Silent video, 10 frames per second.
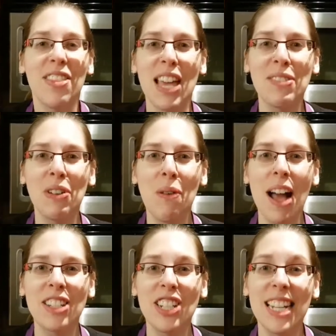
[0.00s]
Thanks for
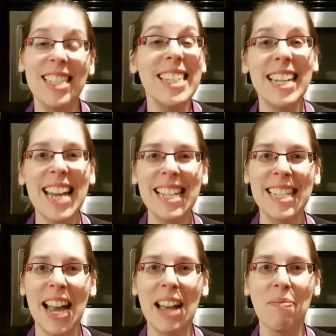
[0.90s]
watching. See you
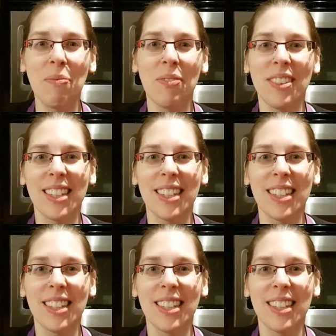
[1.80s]
next time.